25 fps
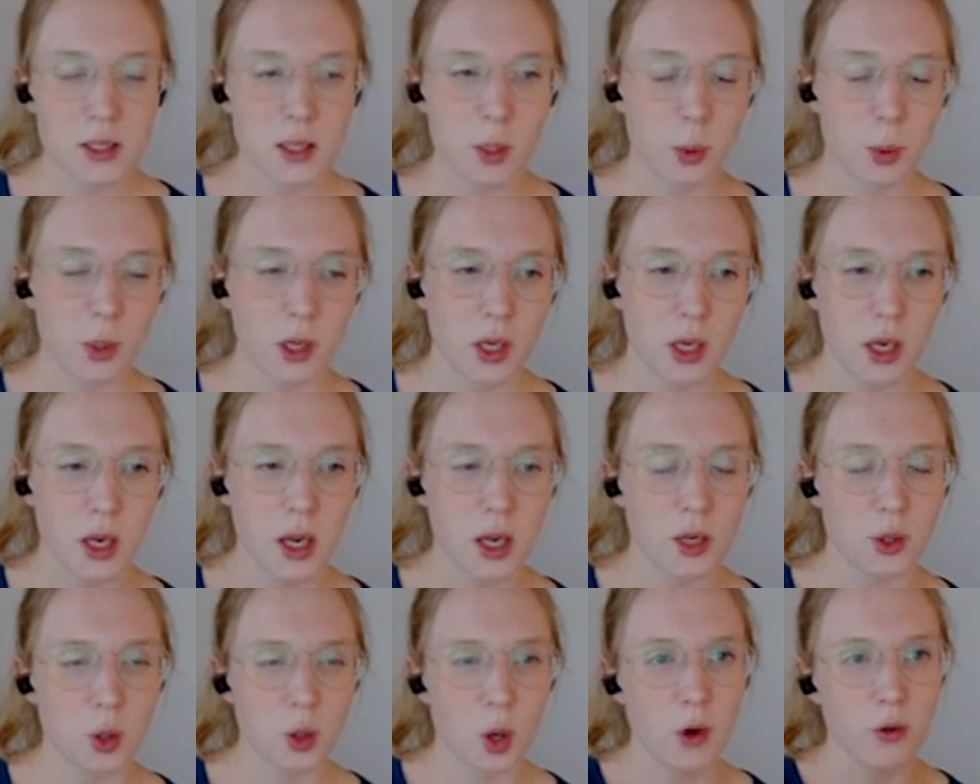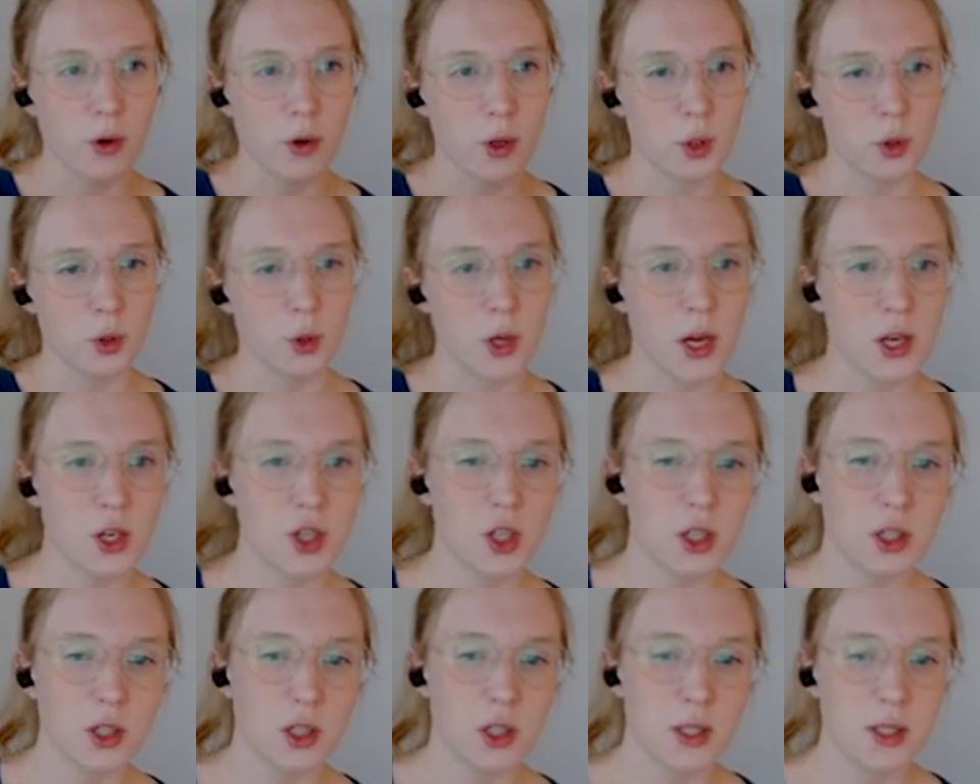that we can hand over to
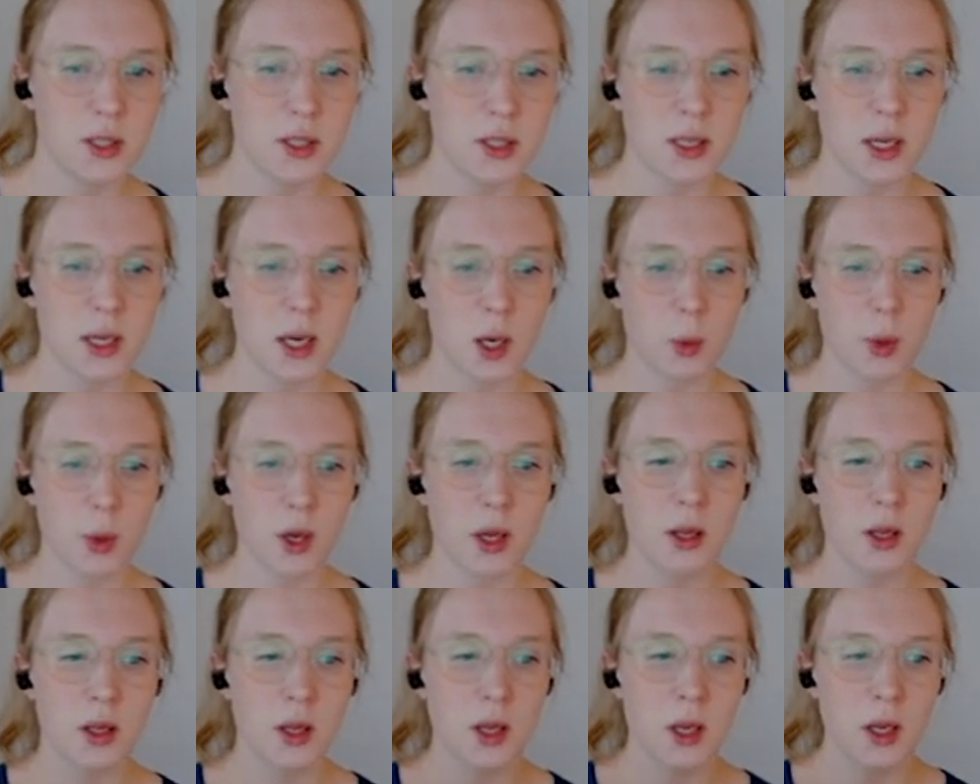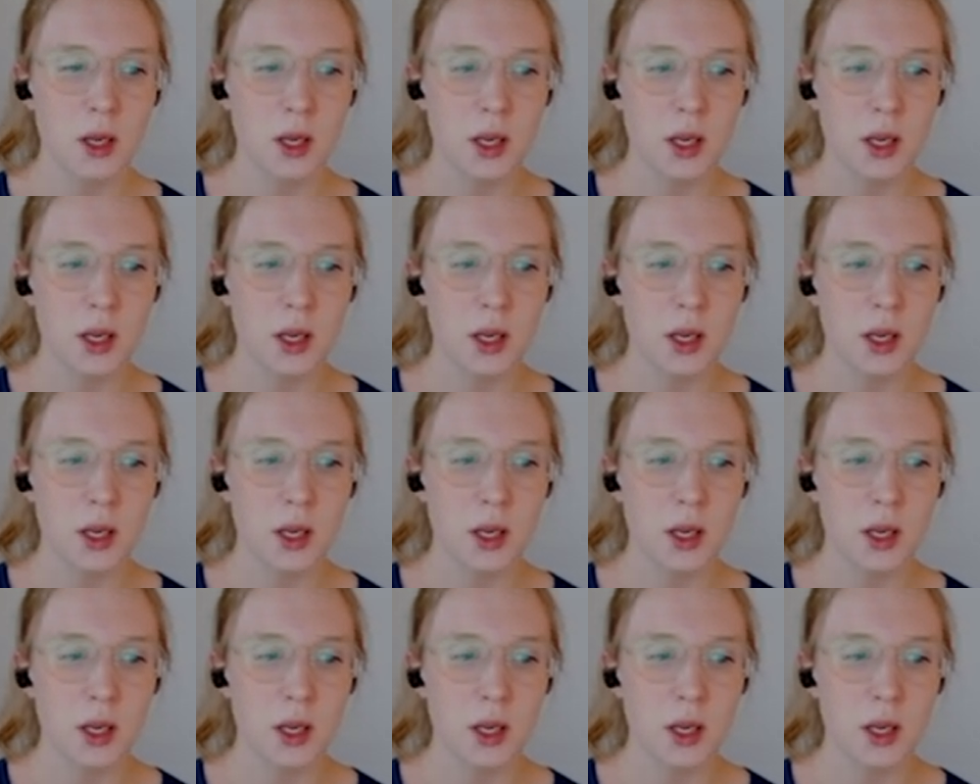engineers and say, well,